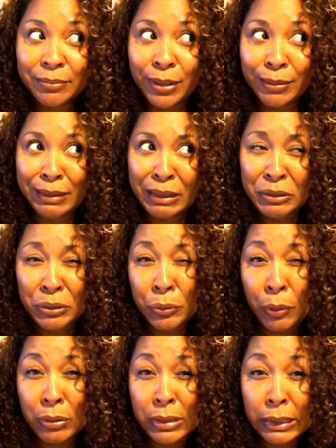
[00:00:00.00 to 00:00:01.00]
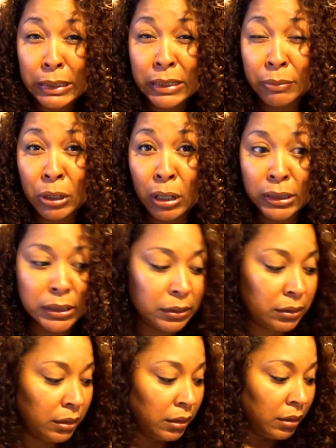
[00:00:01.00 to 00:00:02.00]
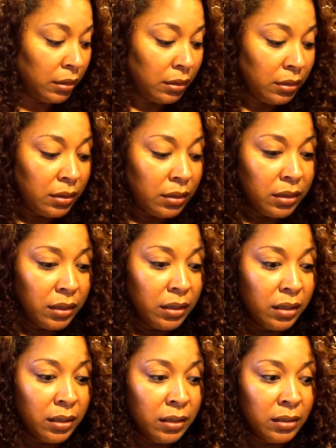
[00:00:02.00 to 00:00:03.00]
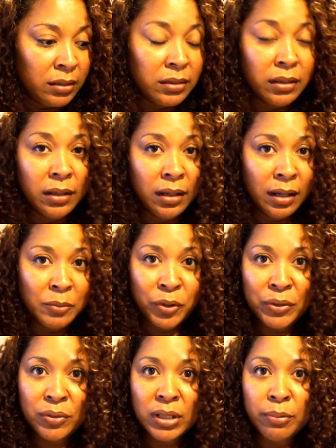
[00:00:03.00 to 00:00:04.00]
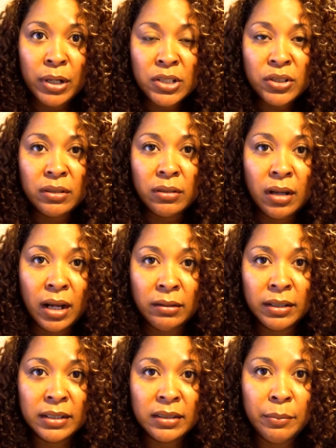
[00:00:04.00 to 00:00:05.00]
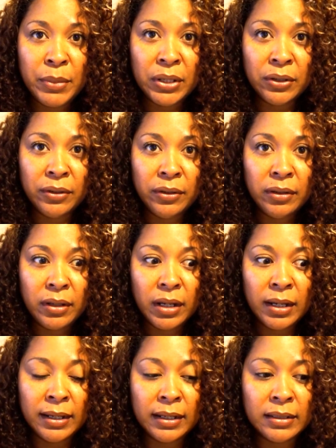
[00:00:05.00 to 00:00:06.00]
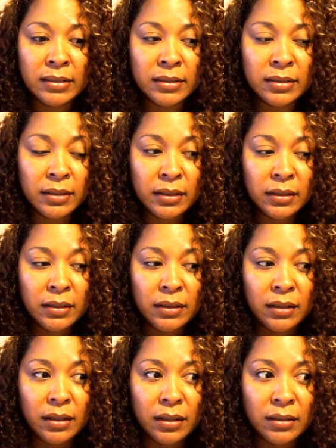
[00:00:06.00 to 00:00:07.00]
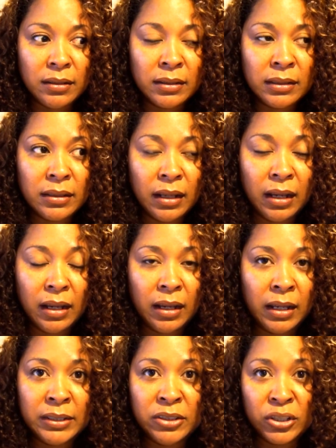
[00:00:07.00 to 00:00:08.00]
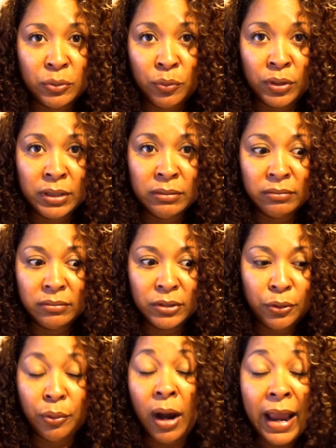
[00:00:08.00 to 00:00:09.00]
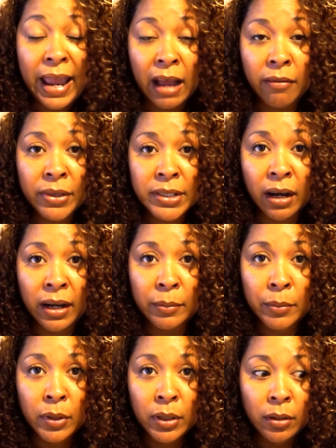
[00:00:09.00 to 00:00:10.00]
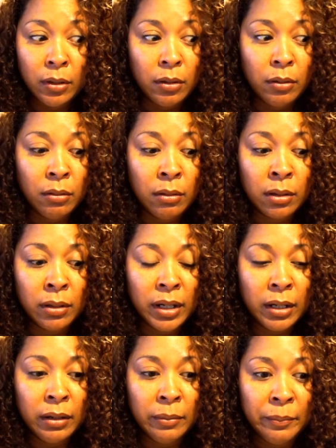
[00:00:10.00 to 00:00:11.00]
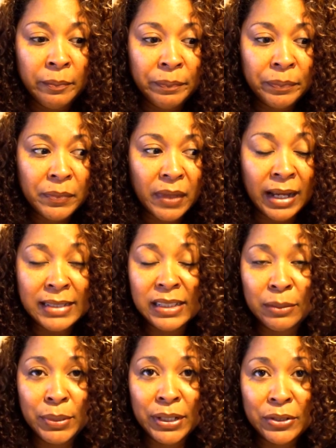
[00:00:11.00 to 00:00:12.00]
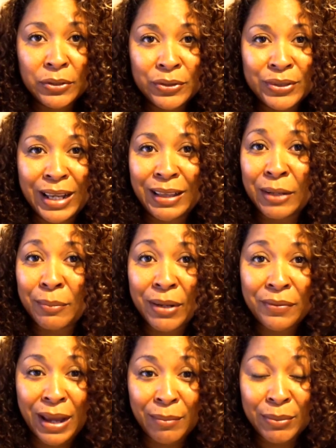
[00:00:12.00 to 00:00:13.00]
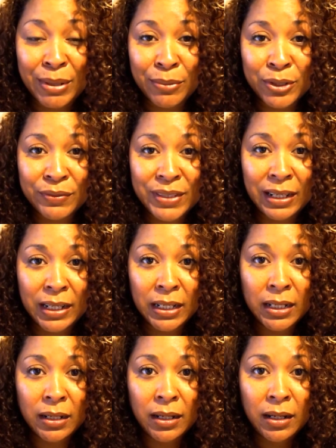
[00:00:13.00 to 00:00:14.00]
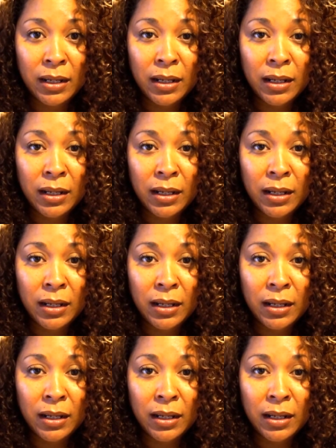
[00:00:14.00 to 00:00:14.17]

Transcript: probably like 206 to be honest. And I'm going through a depression. I look in the mirror and I just want to cry half the time. Or um, I see pictures that like my family members have taken